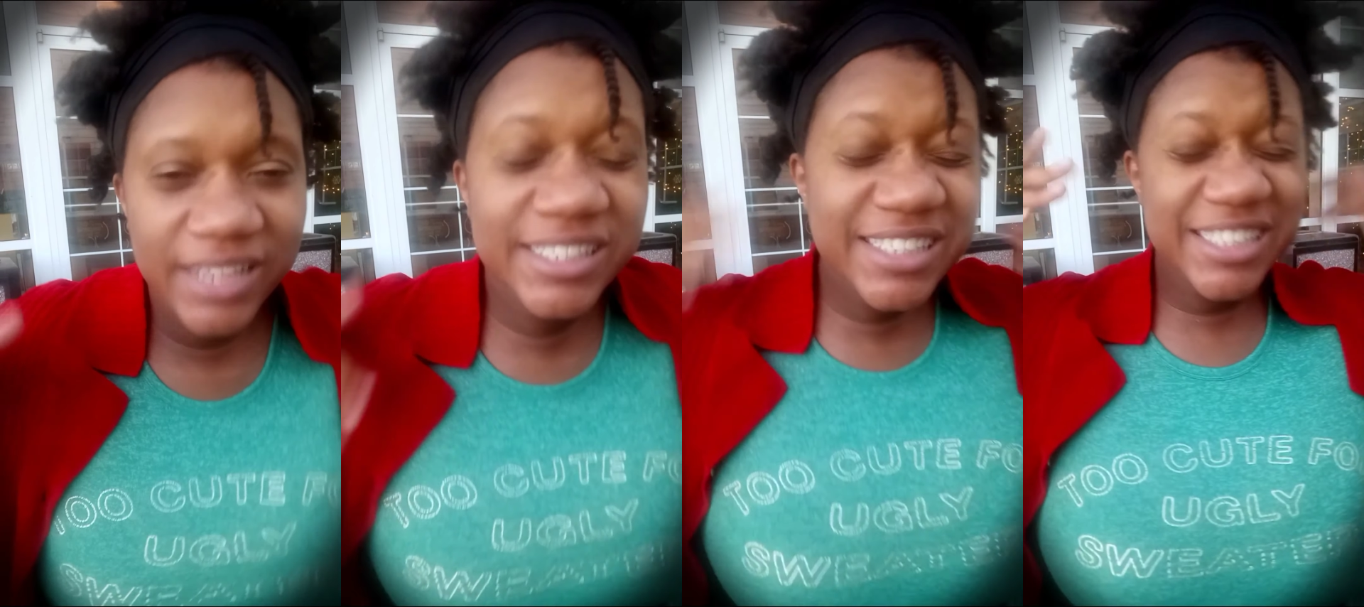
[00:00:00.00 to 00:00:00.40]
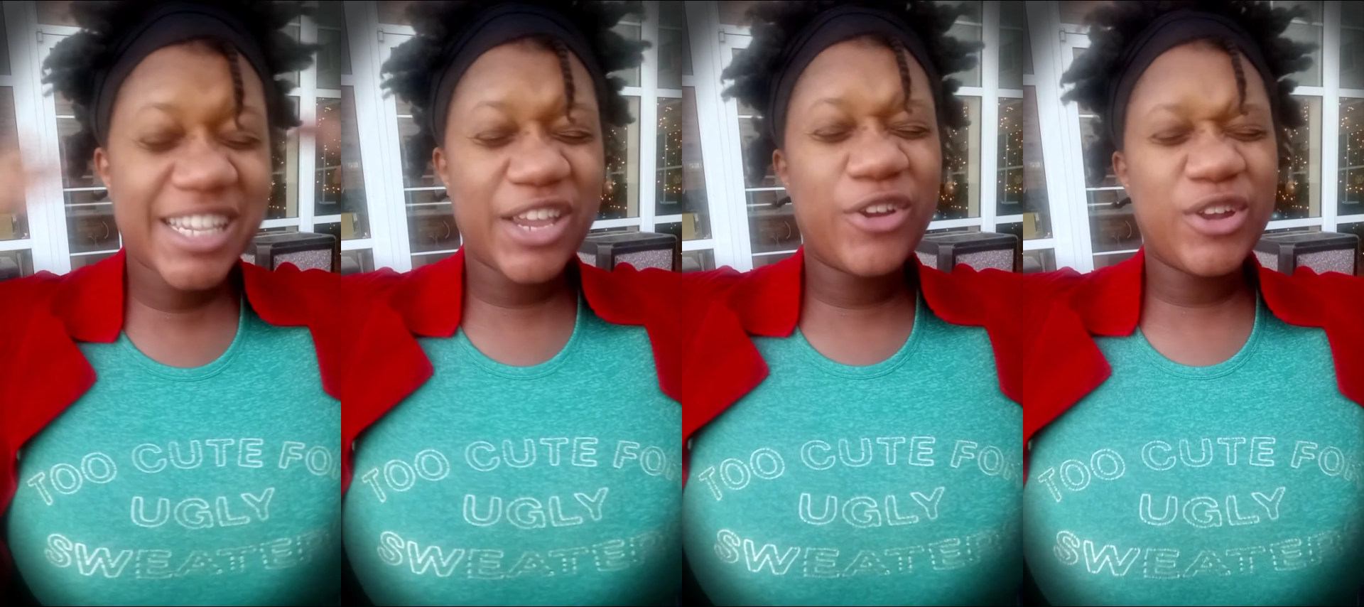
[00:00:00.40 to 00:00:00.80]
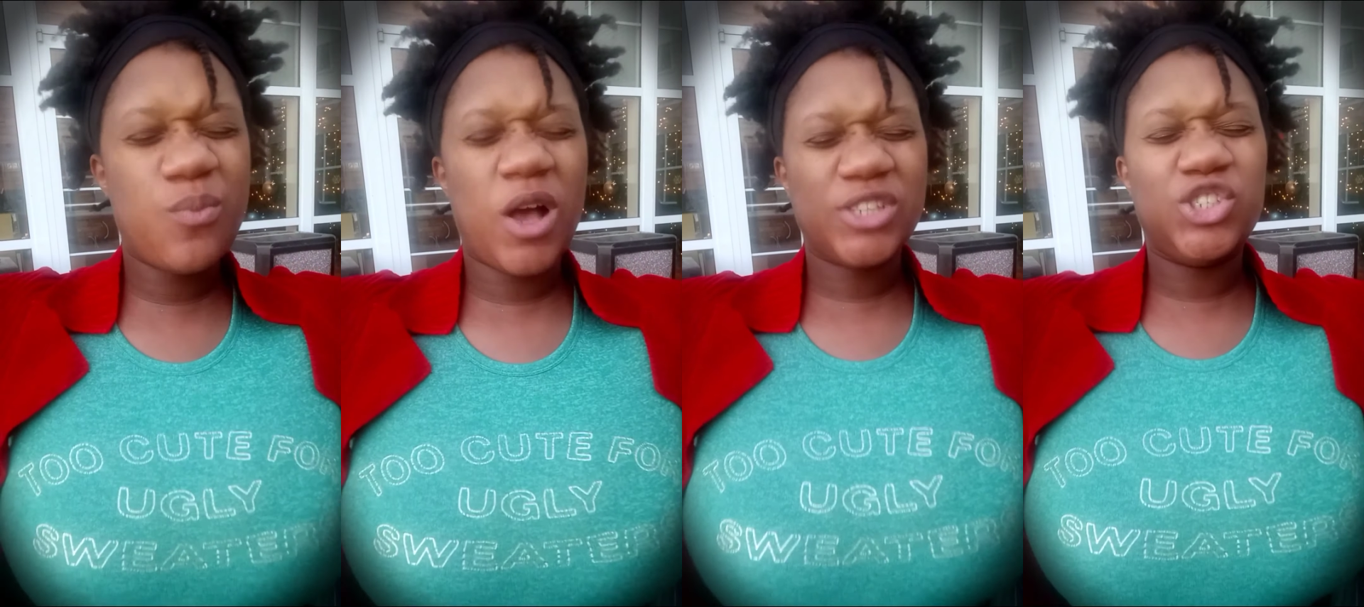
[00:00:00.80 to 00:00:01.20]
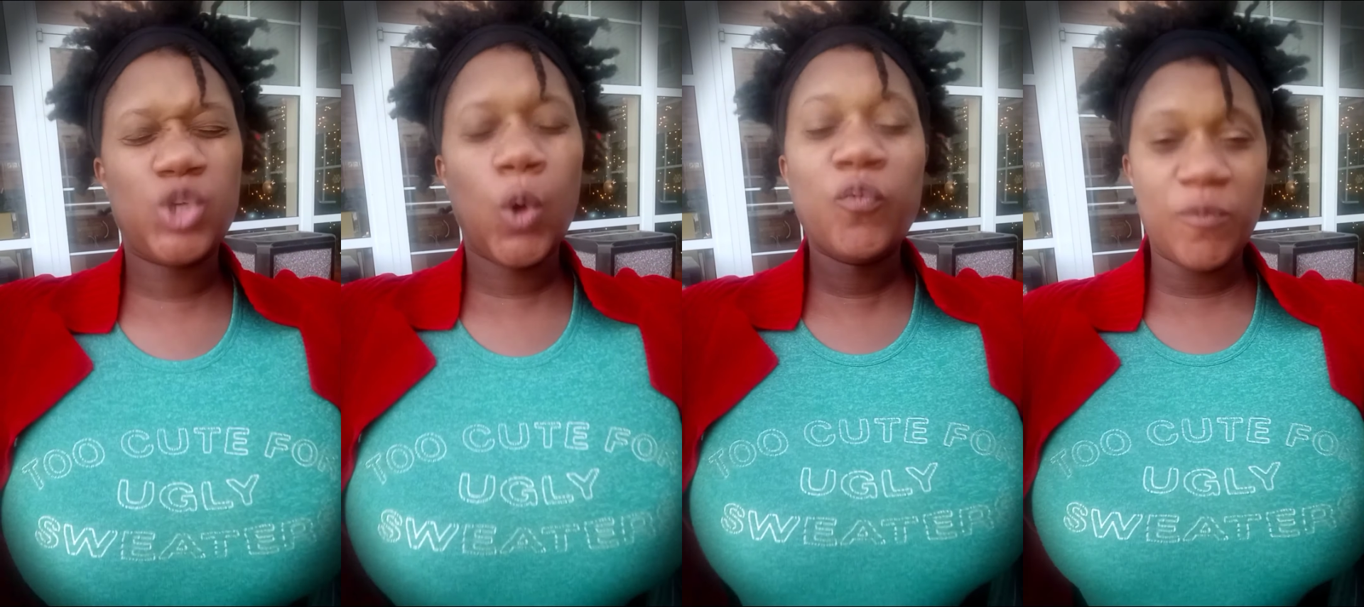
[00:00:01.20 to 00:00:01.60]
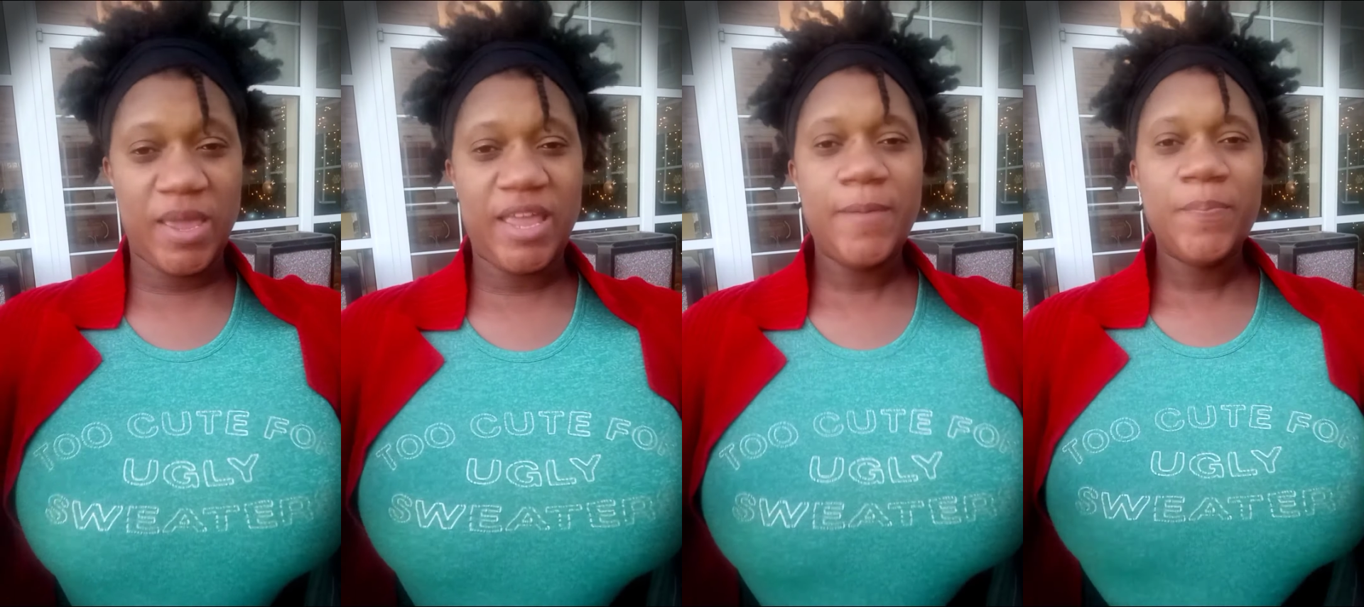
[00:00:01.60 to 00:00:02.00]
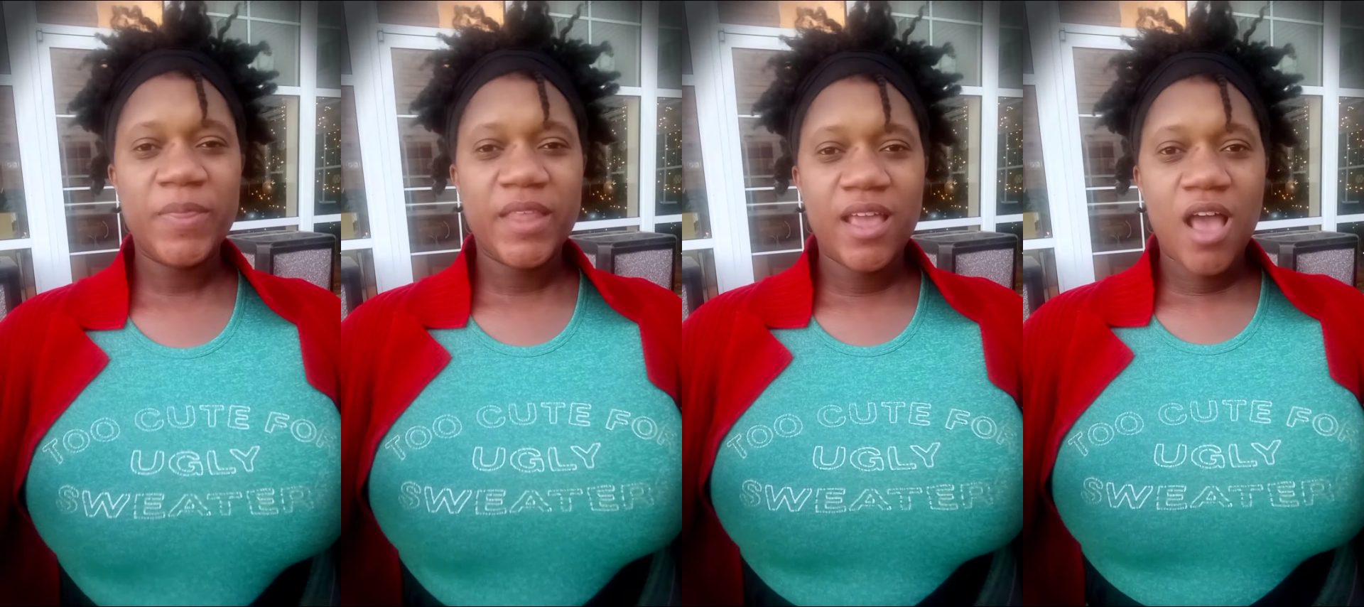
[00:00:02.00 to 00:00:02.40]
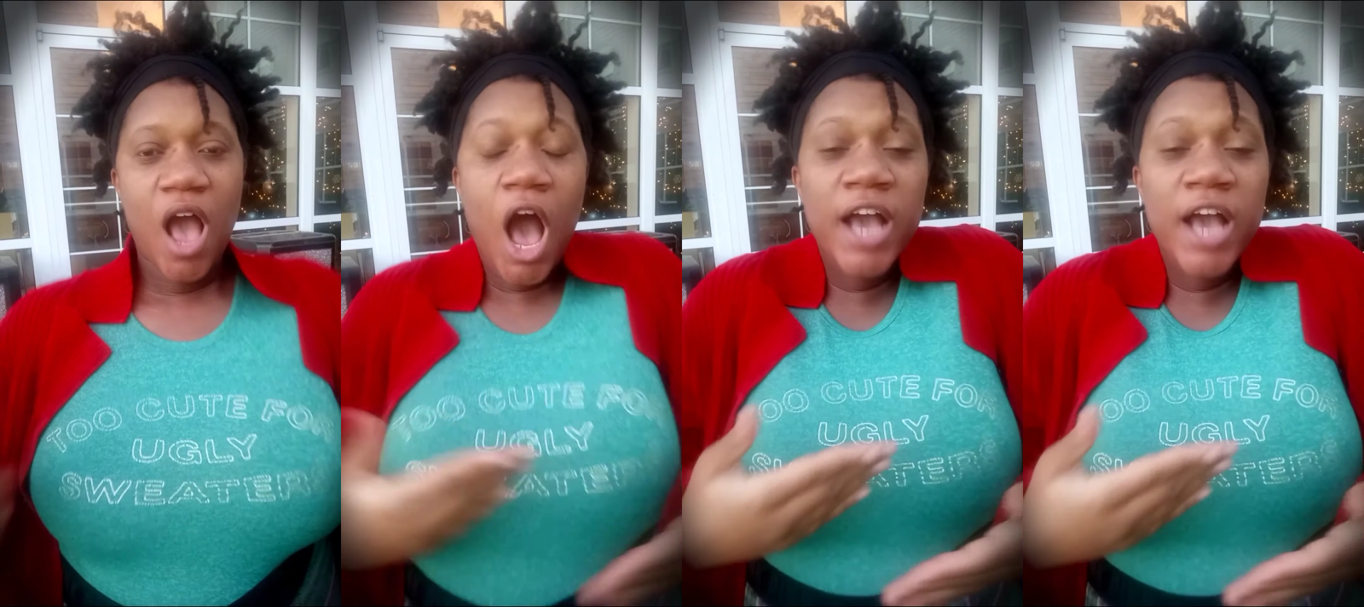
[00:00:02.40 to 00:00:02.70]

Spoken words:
A sense of security washes over me,